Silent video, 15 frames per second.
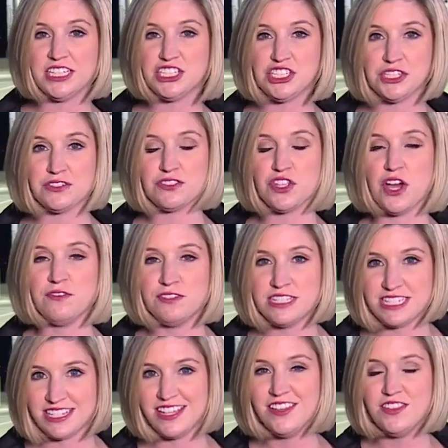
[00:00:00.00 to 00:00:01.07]
County Sheriff's
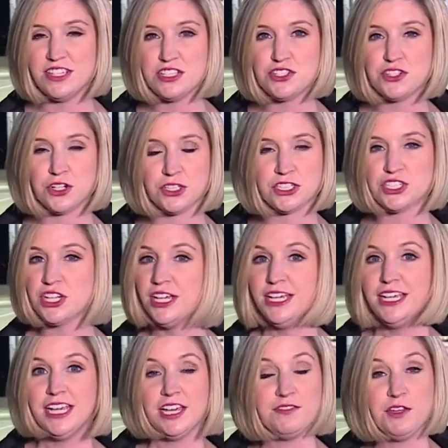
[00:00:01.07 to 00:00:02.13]
Office in this
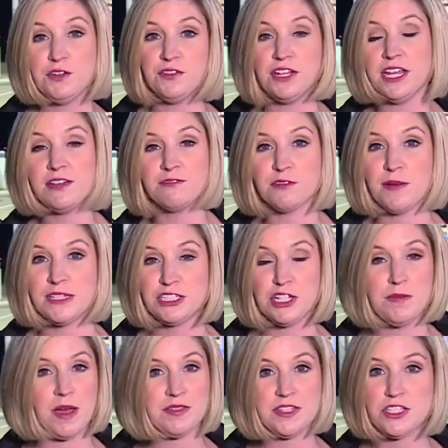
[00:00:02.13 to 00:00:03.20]
search. If you have any
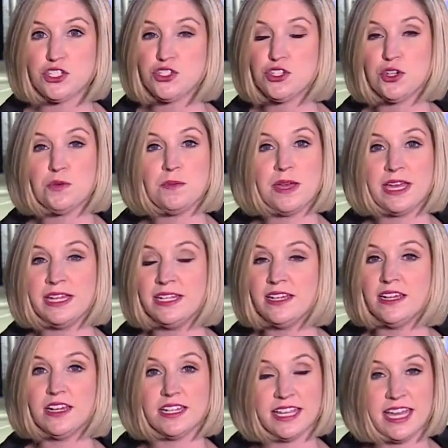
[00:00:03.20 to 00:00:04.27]
information about these two
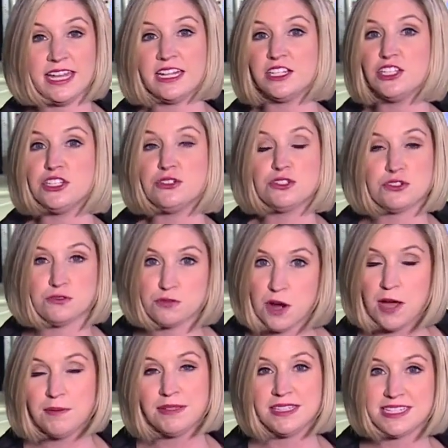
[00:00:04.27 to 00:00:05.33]
men, again accused
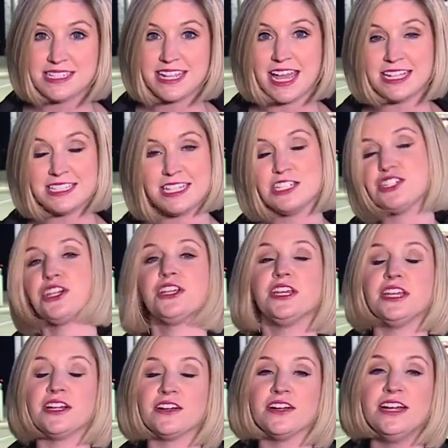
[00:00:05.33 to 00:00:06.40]
of robbing this gas
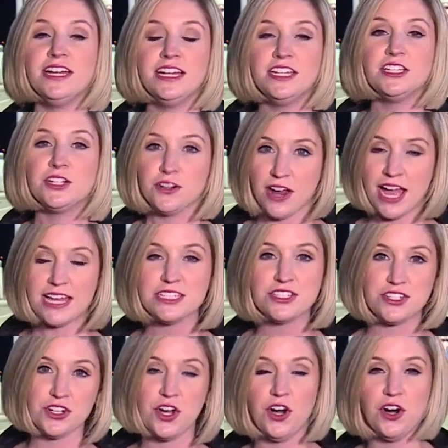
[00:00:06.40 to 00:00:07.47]
station here, you're
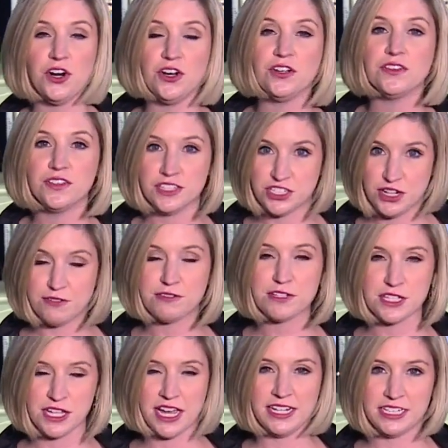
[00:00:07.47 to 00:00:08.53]
asked to call the
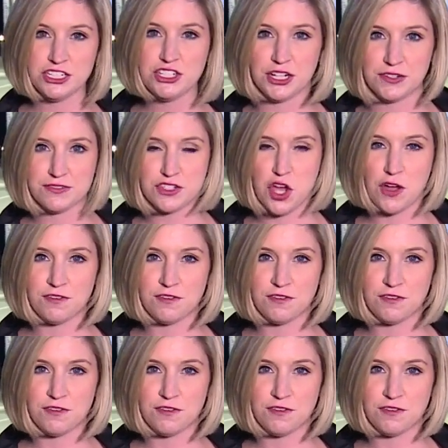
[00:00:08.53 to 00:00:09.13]
Jefferson County Sheriff's